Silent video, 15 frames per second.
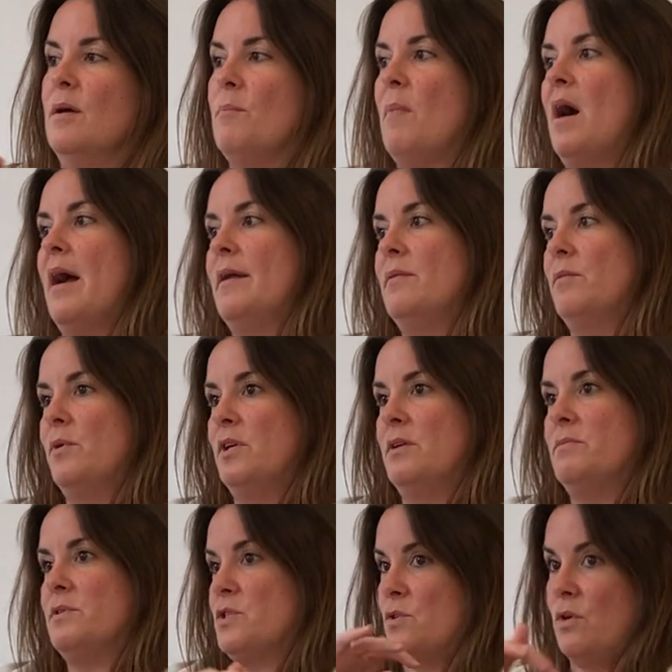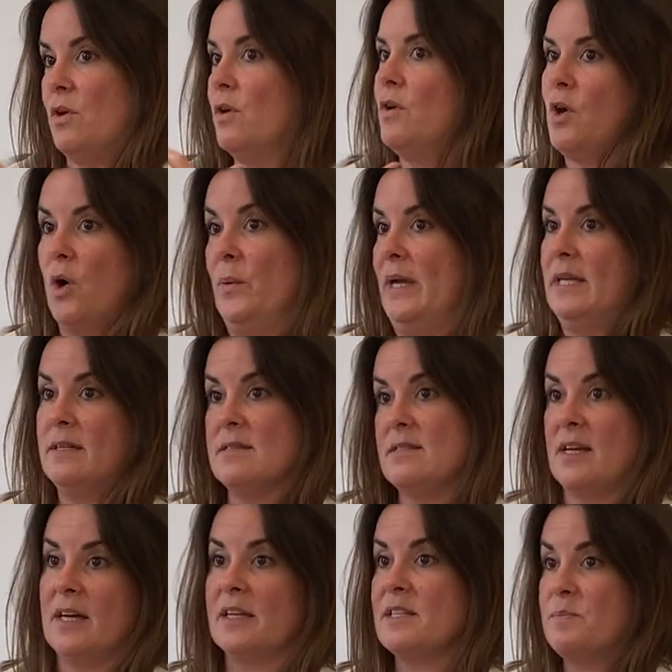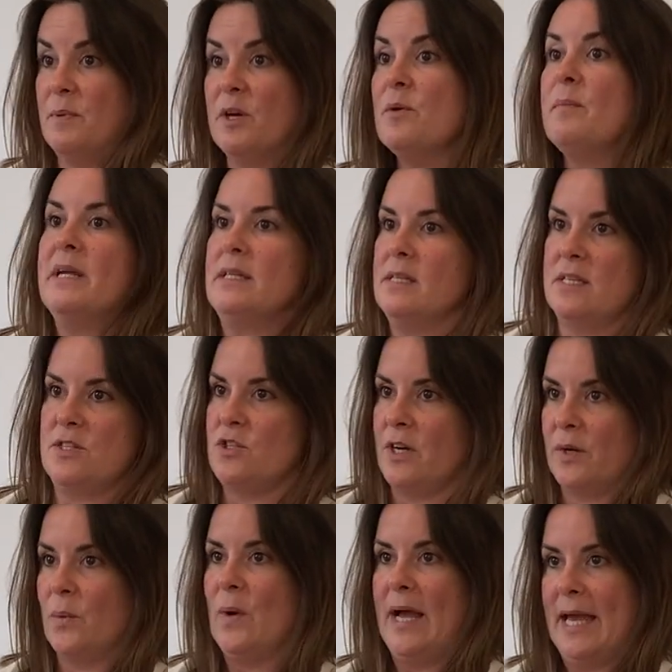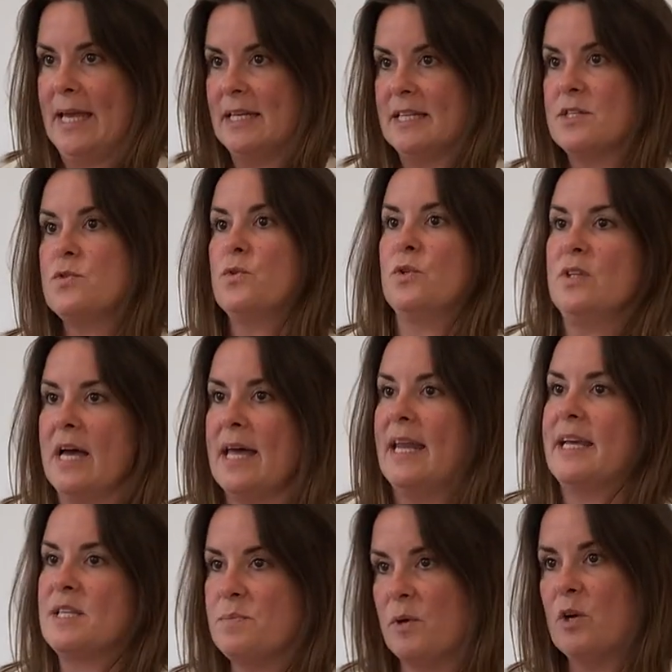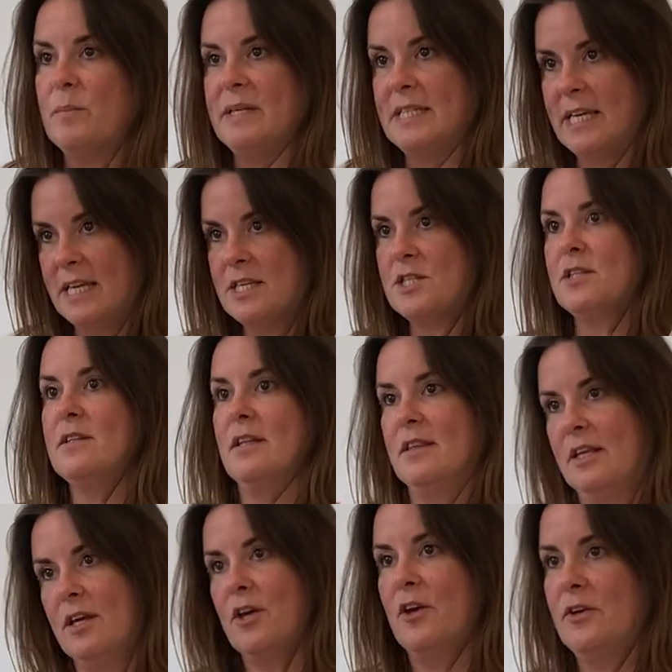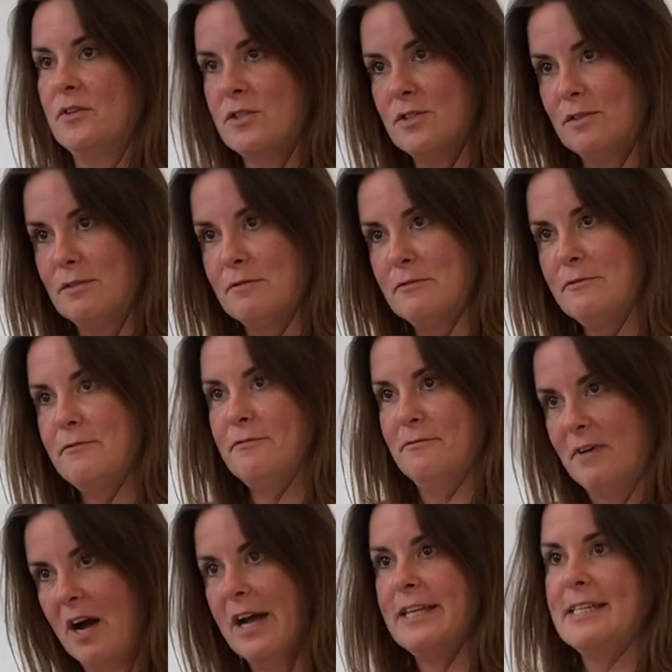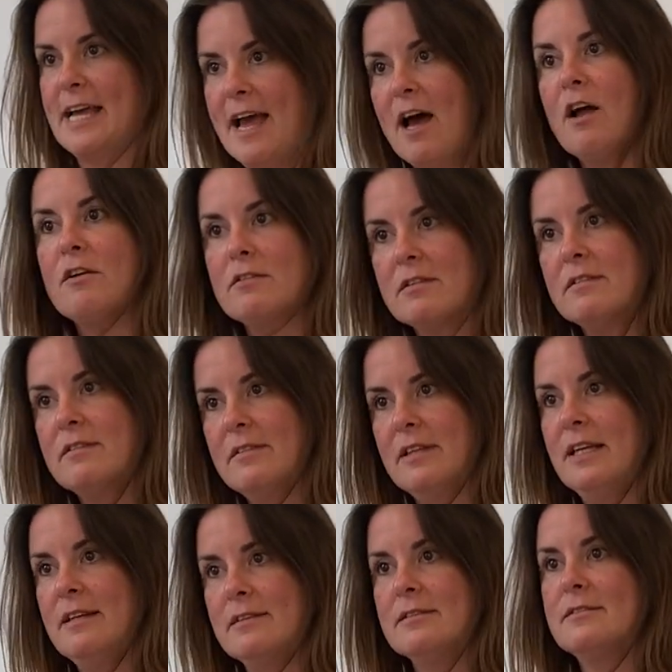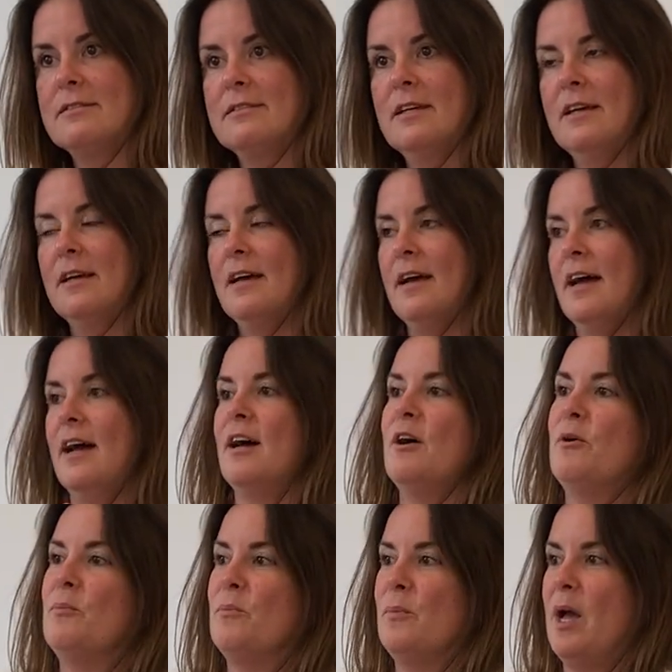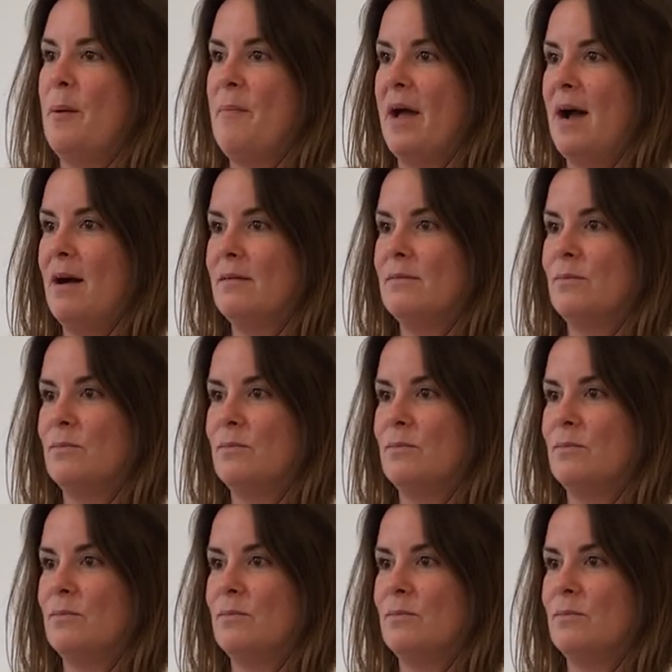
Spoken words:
might want to just go in and start experimenting straight away, and it's through that experimentation that they're going to find out things about